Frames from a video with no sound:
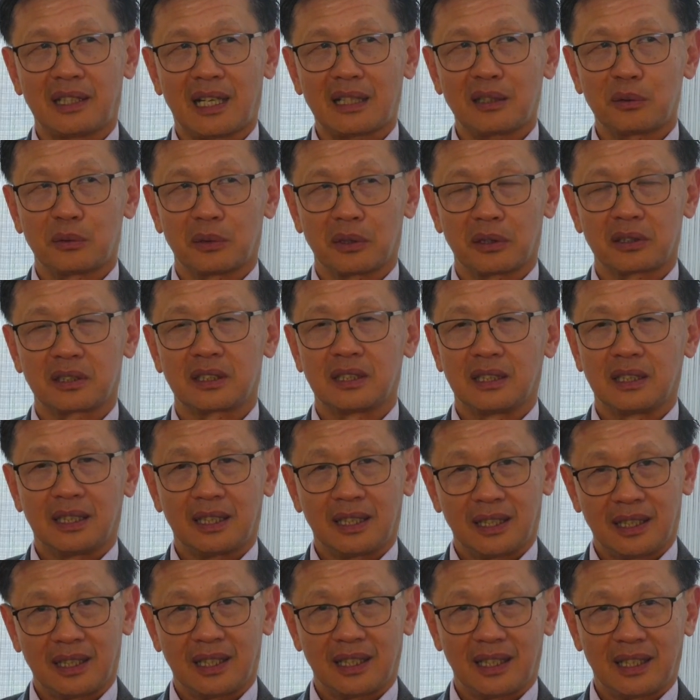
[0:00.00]
other words,
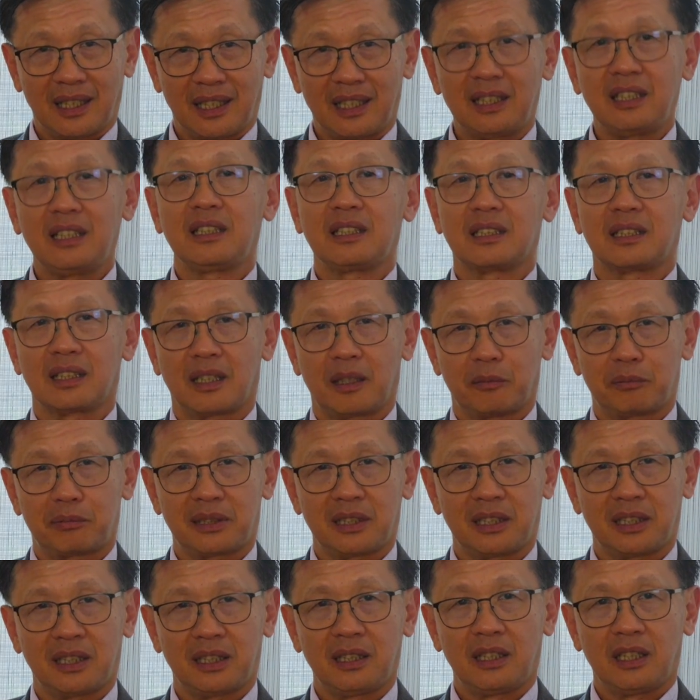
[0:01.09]
it is a
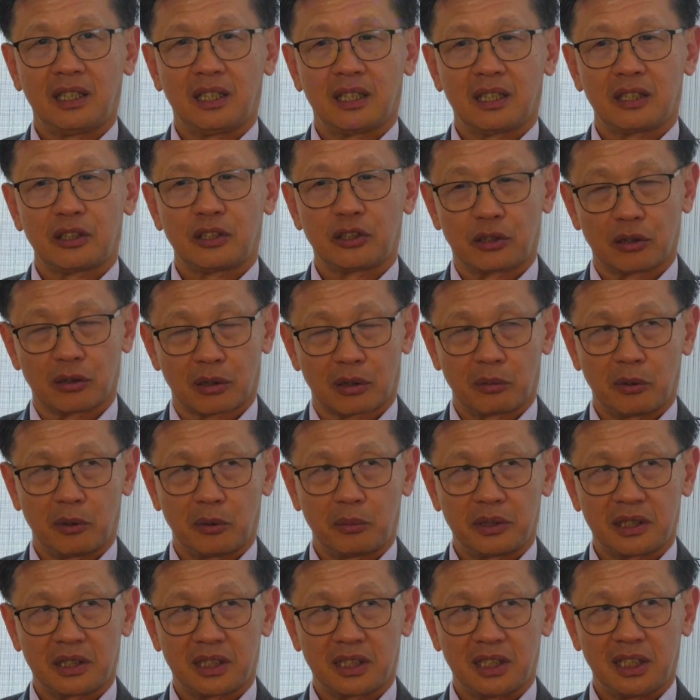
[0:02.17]
pretty durable
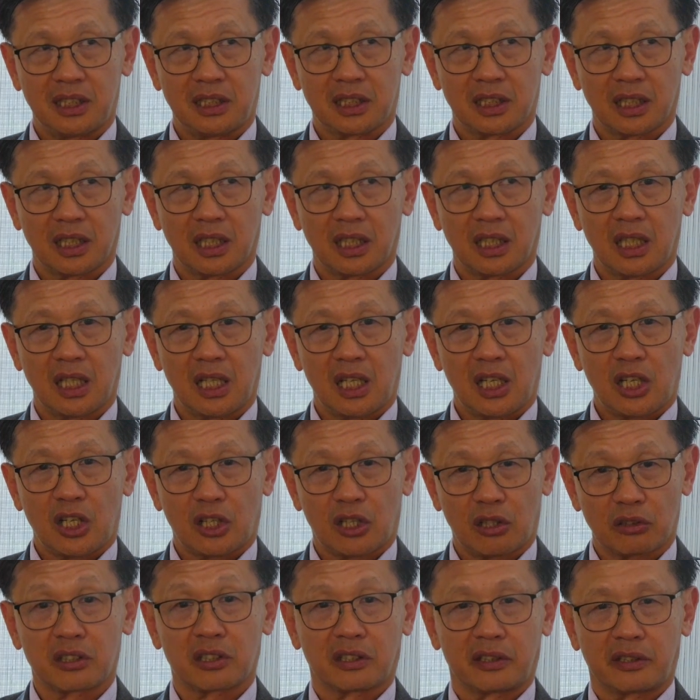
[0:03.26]
procedure,
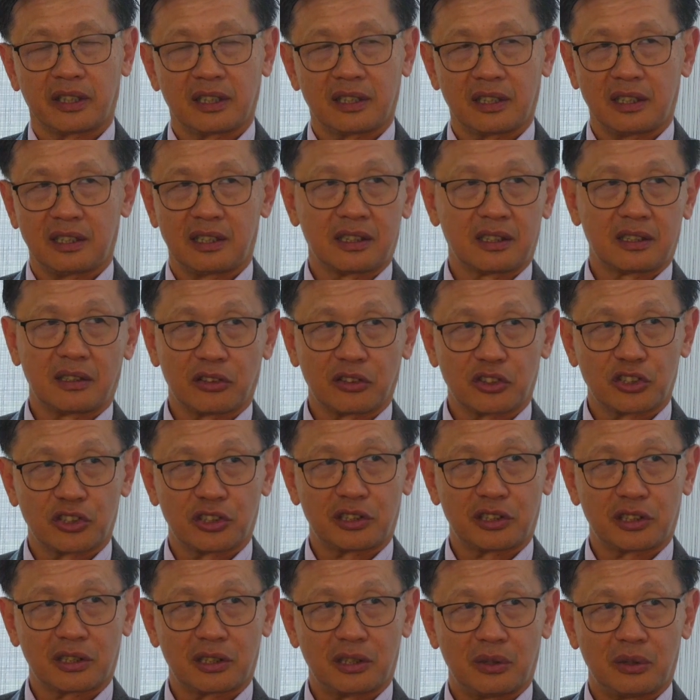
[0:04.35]
considering this is not
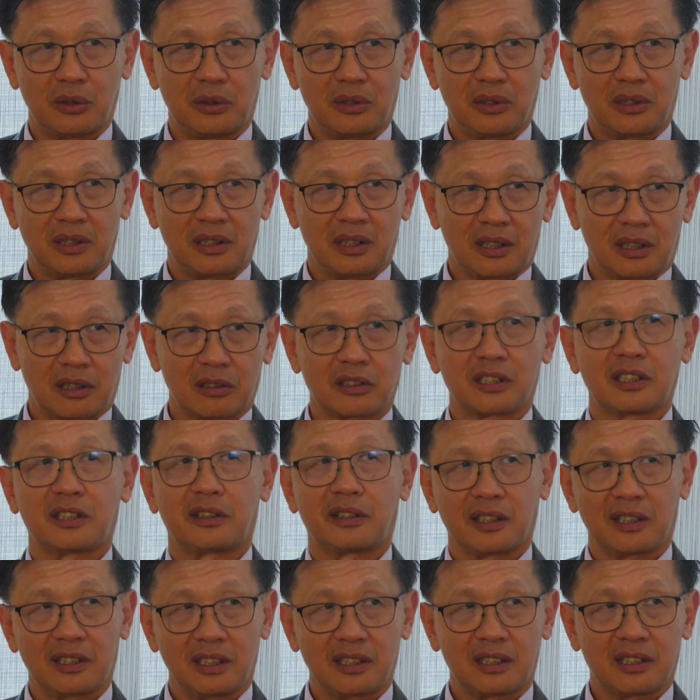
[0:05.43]
surgical,
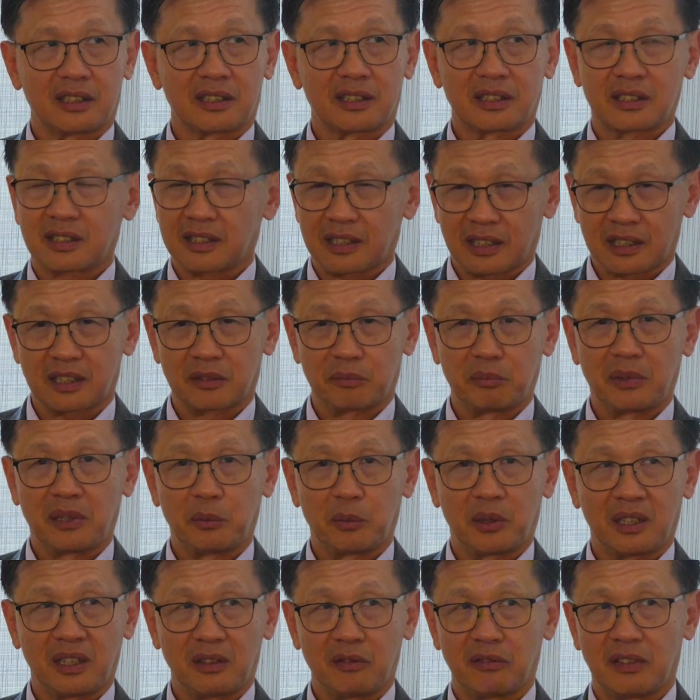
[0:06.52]
considering this is such a
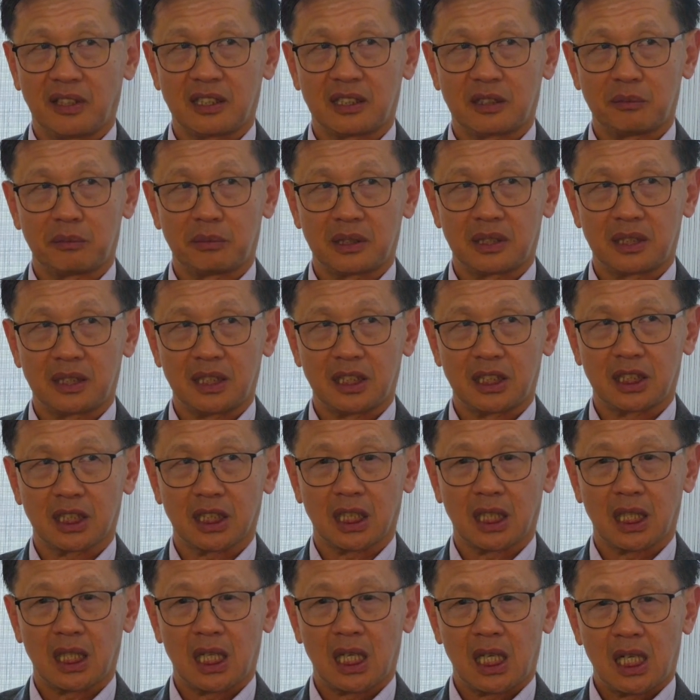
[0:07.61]
minimally invasive
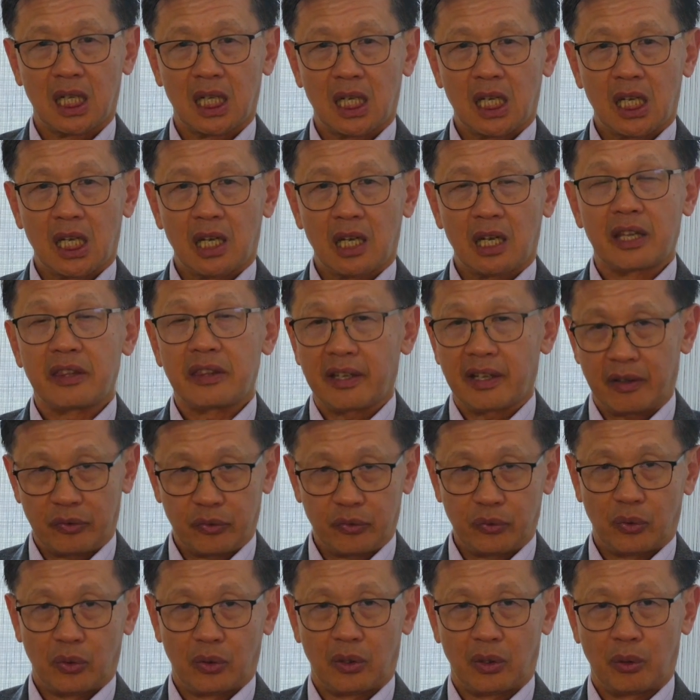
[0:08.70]
procedure. And
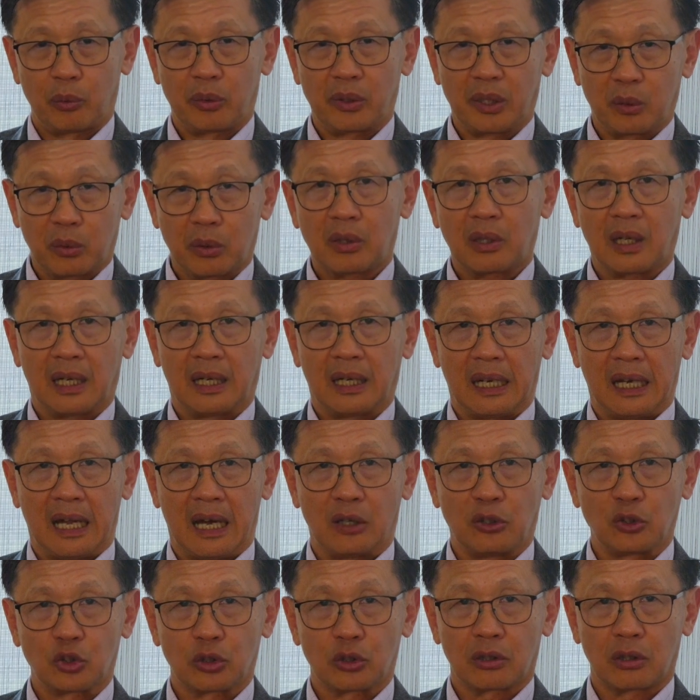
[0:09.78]
therefore, we were
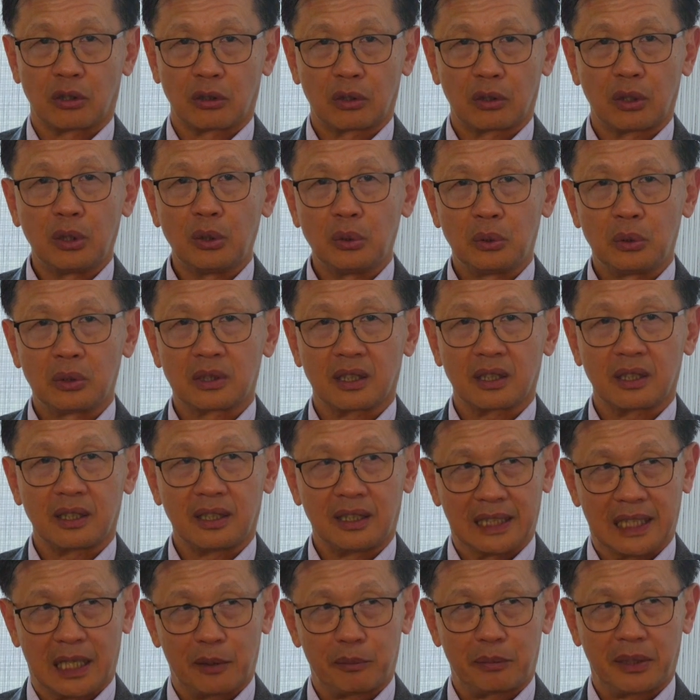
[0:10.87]
allowed to conclude
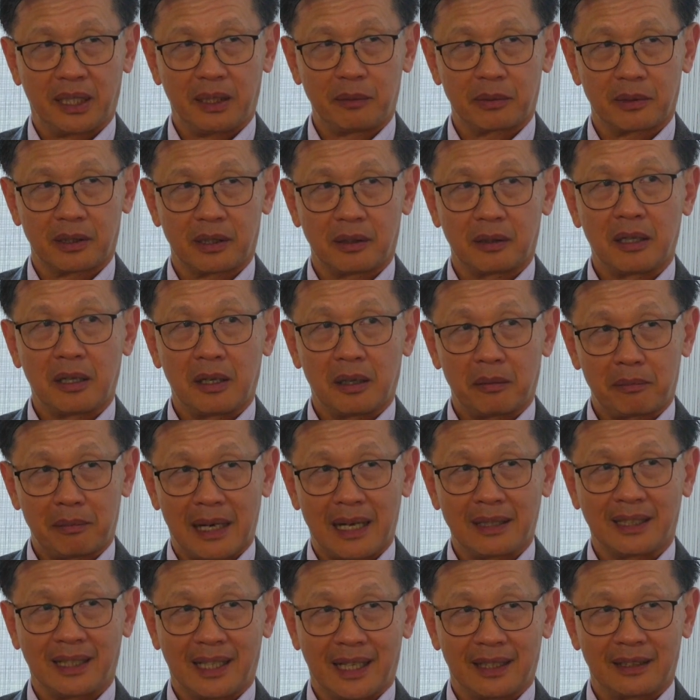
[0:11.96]
in our paper
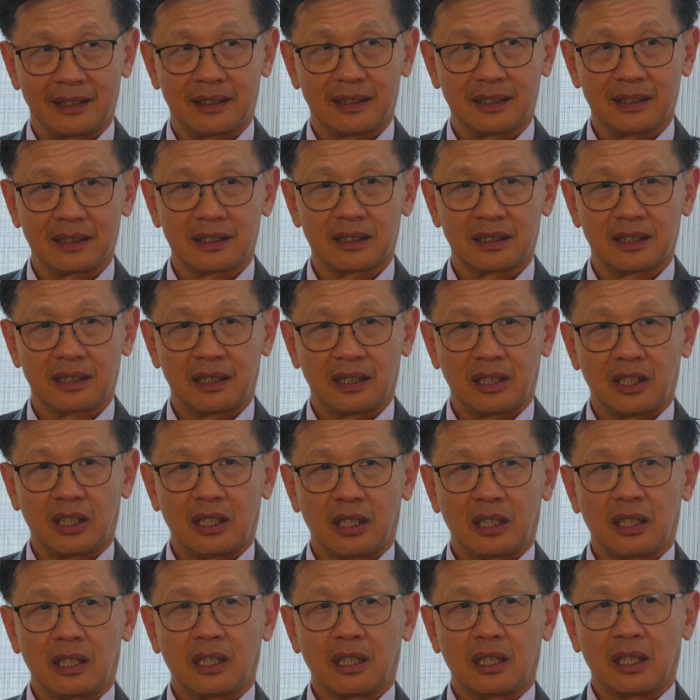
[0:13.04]
by the editors
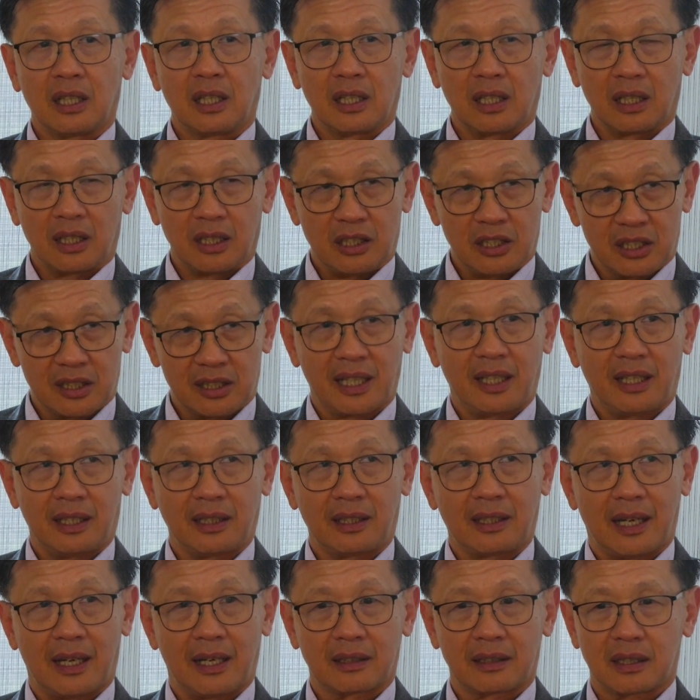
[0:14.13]
in saying
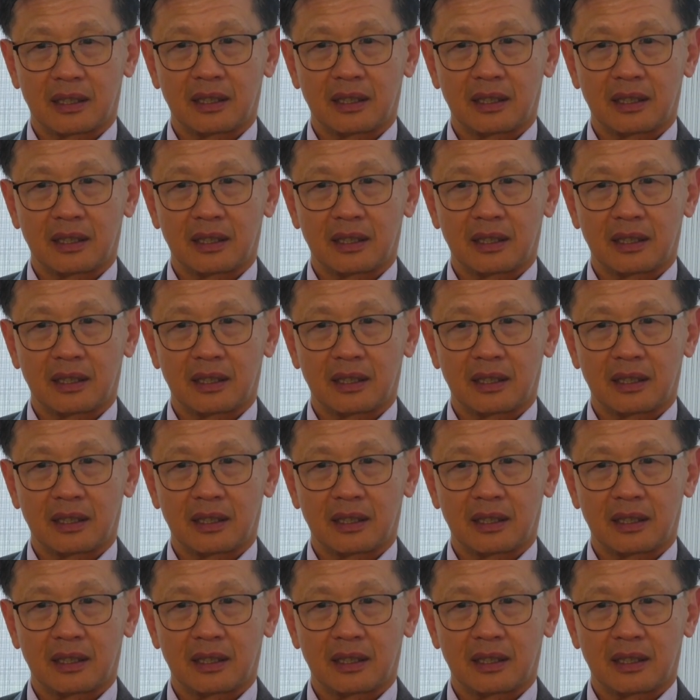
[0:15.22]
that